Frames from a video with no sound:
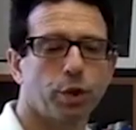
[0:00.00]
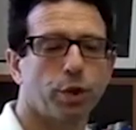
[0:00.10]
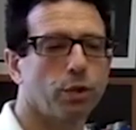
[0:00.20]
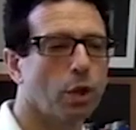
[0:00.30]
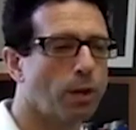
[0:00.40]

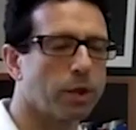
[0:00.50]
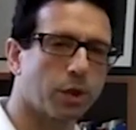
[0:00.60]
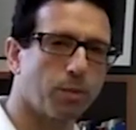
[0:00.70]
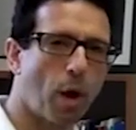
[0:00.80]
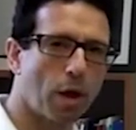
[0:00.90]
to load a
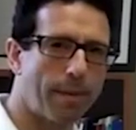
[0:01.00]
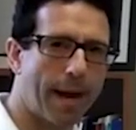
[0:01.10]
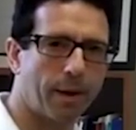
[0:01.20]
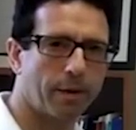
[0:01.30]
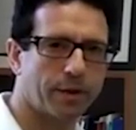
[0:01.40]
small
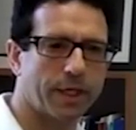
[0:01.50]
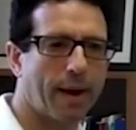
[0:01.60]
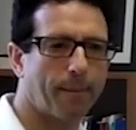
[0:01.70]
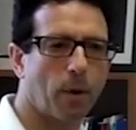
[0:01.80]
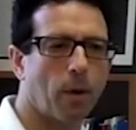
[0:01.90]
amount of
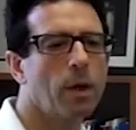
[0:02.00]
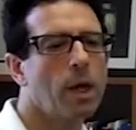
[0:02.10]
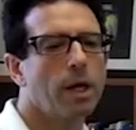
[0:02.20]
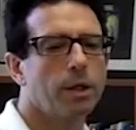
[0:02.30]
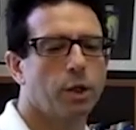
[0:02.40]
sample
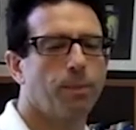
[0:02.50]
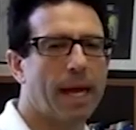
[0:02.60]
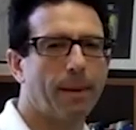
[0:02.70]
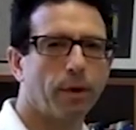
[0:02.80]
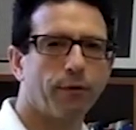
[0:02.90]
to be
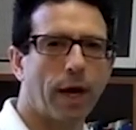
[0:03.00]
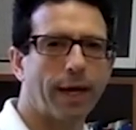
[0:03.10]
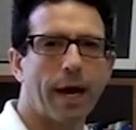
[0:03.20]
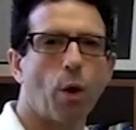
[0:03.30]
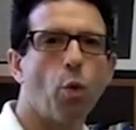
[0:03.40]
able to
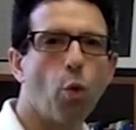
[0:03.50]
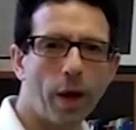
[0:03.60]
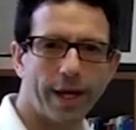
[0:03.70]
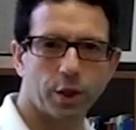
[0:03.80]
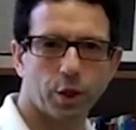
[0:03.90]
find out
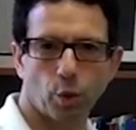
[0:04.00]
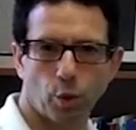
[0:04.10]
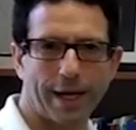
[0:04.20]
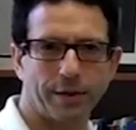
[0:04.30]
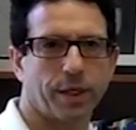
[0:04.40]
which
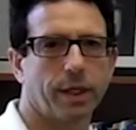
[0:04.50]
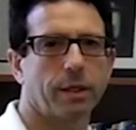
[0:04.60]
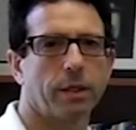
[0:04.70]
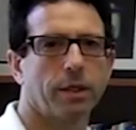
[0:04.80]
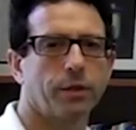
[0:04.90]

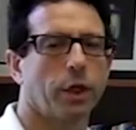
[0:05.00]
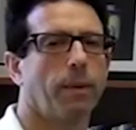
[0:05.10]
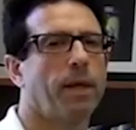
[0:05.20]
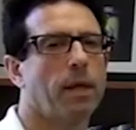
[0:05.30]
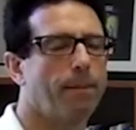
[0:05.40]
resin is going to
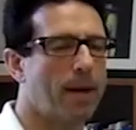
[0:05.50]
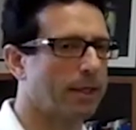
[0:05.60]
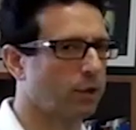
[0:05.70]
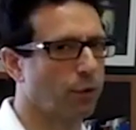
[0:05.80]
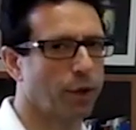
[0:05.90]
be the
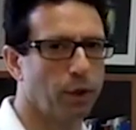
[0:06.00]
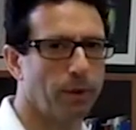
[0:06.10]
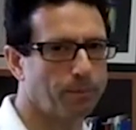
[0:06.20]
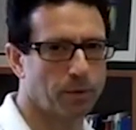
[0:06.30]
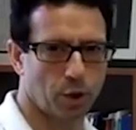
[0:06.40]
best for
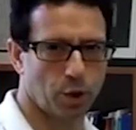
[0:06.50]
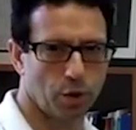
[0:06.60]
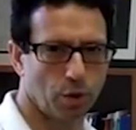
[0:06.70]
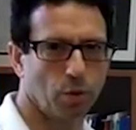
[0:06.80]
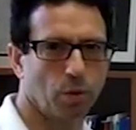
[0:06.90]
you
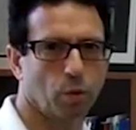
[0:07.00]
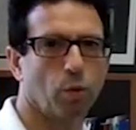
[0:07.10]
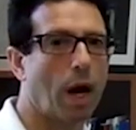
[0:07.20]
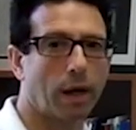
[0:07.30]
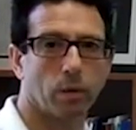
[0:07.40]
to
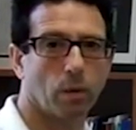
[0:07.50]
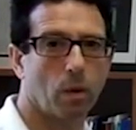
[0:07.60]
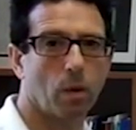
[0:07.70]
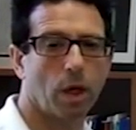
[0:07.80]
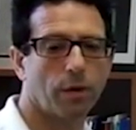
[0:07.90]
rock and roll
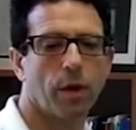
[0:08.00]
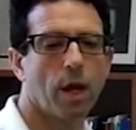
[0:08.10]
with.